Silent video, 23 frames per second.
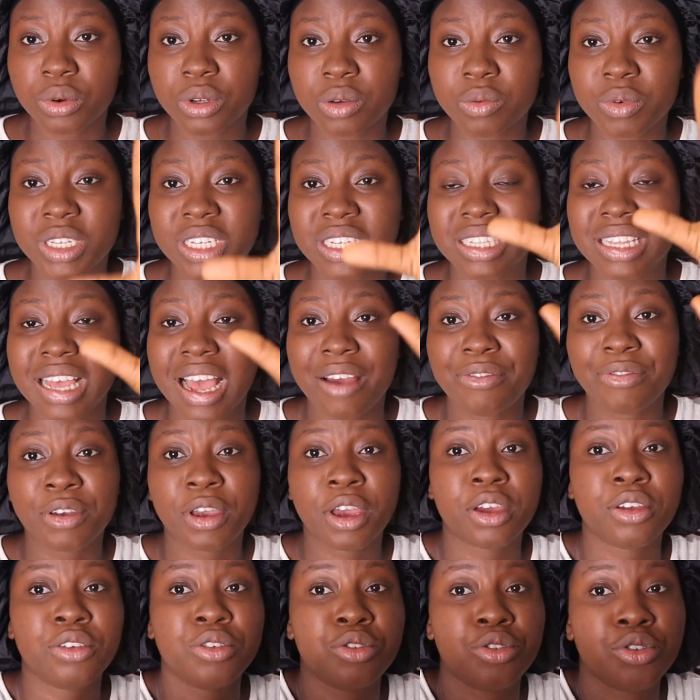which is the
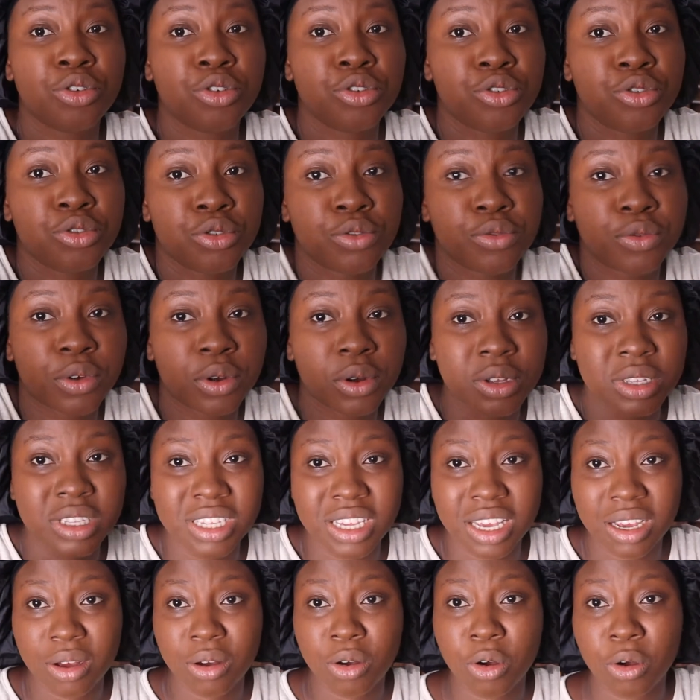African Union Youth
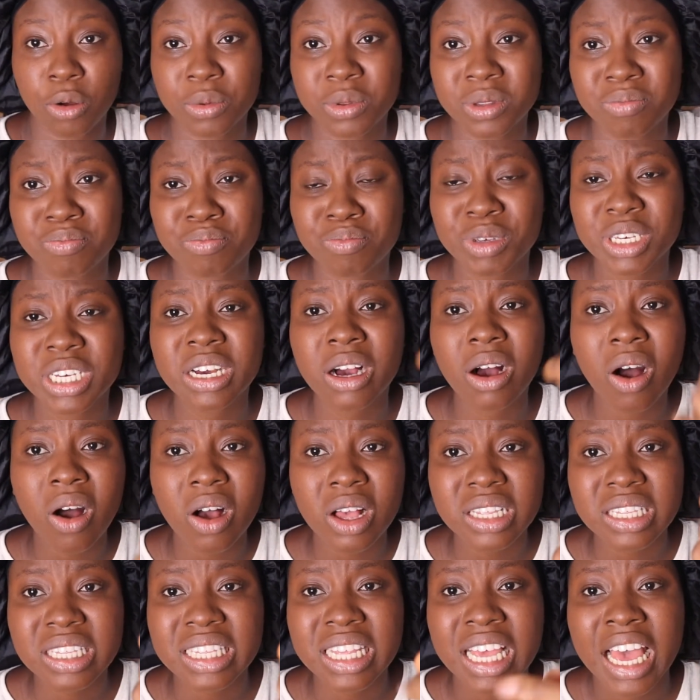Volunteer Corps,
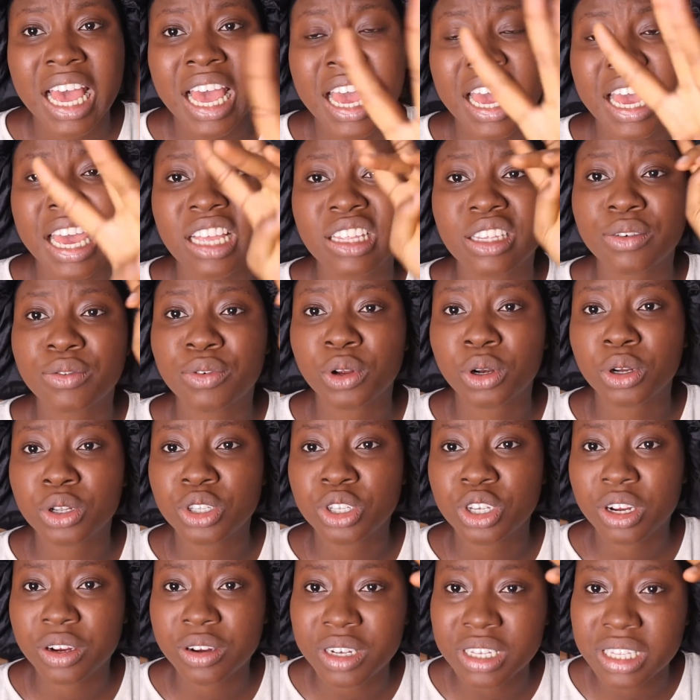because it's a
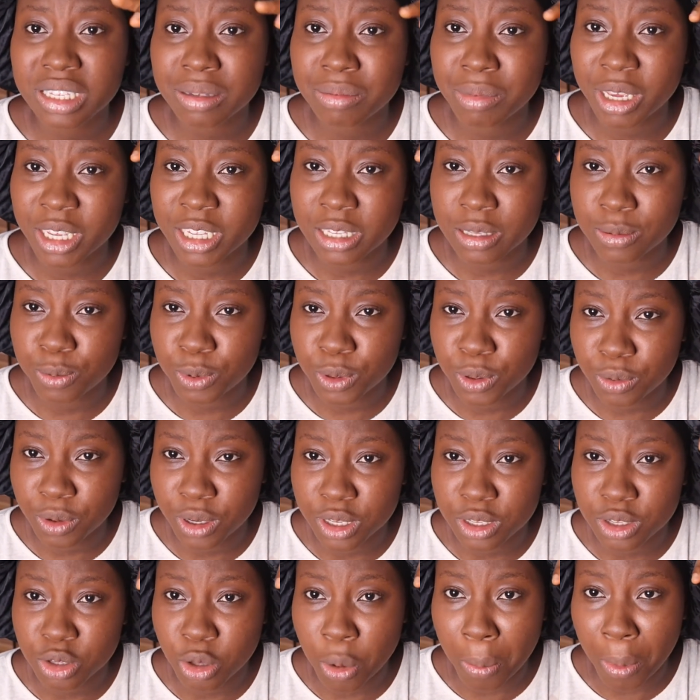volunteerism
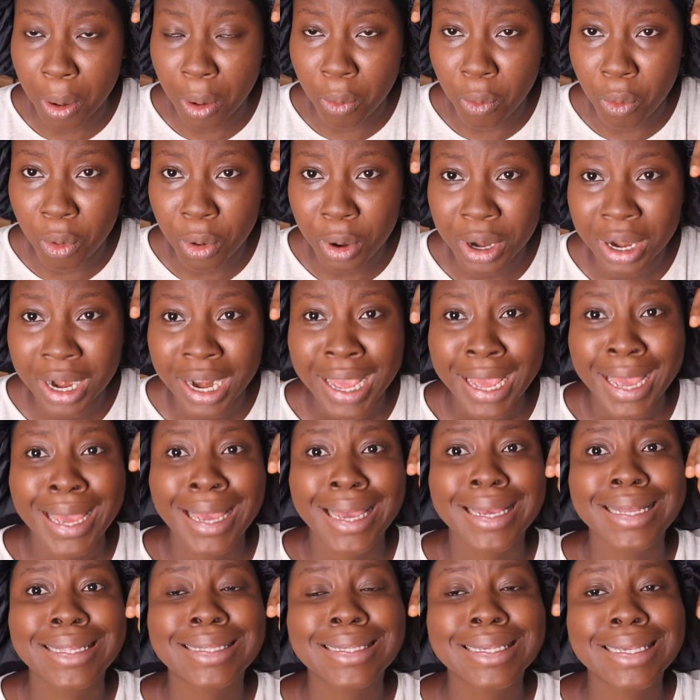experience, number one.
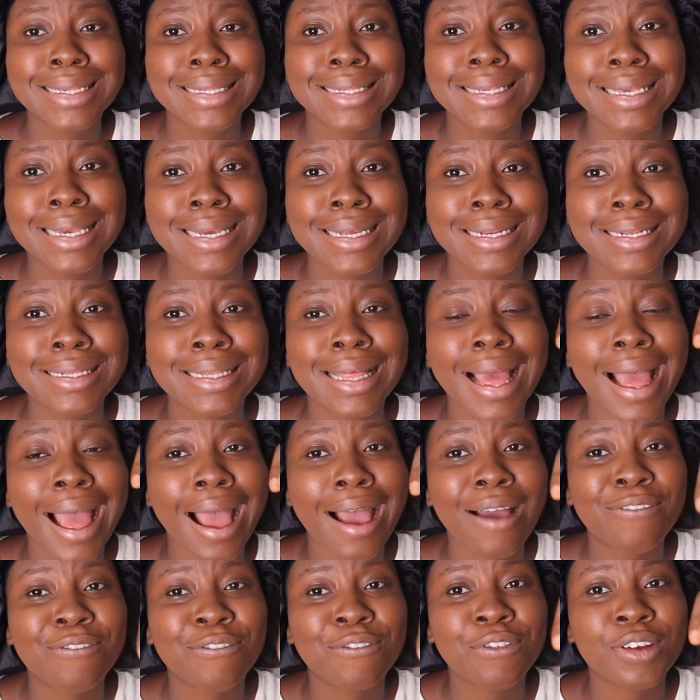It is in the
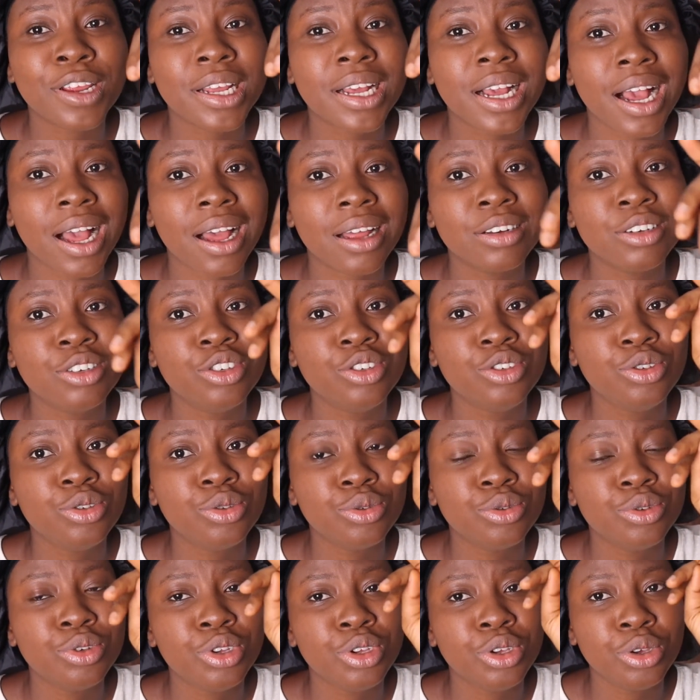African
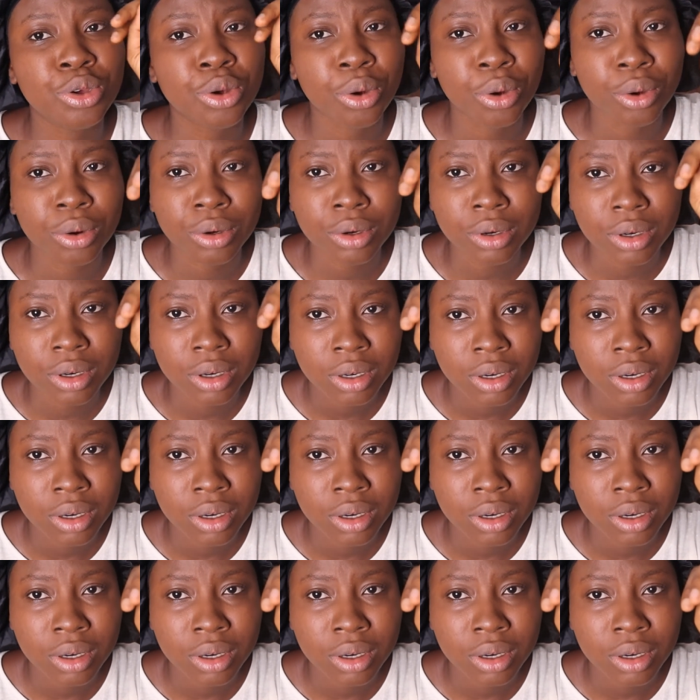Union.